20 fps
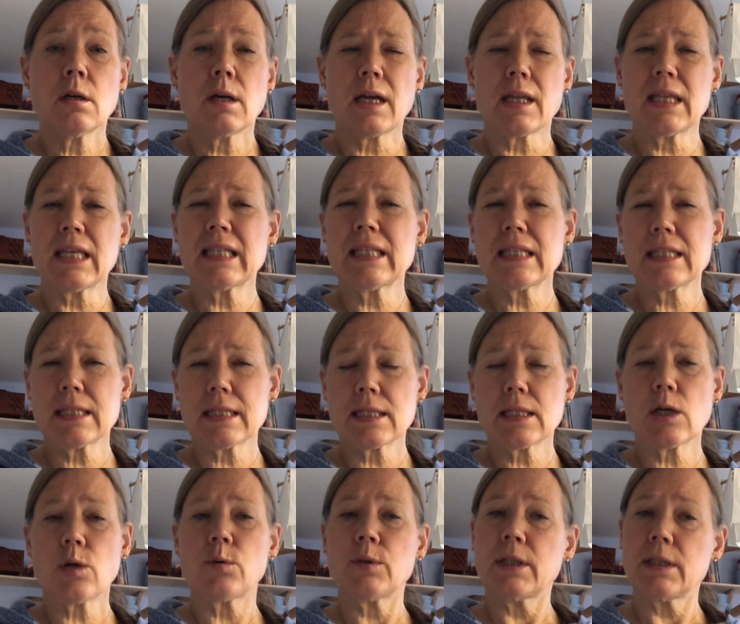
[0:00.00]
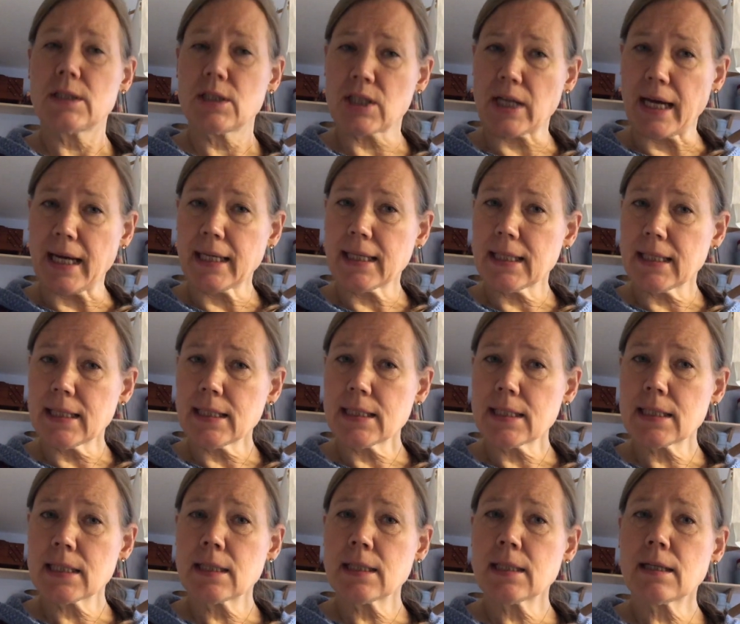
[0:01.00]
I think this is the only
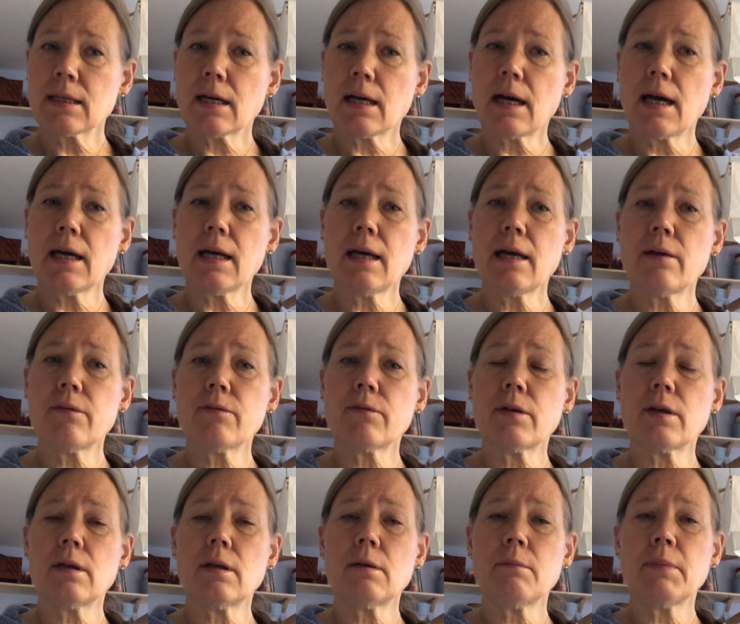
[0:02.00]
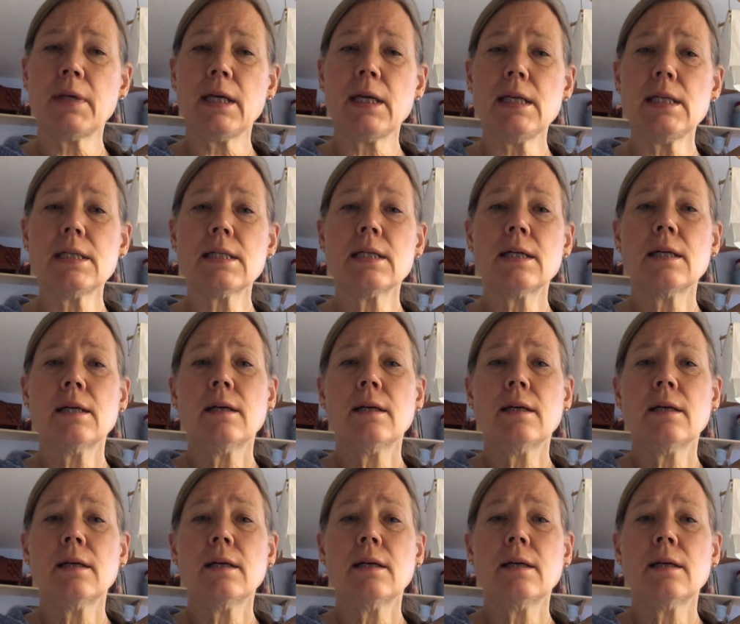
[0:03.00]
jacket I have made.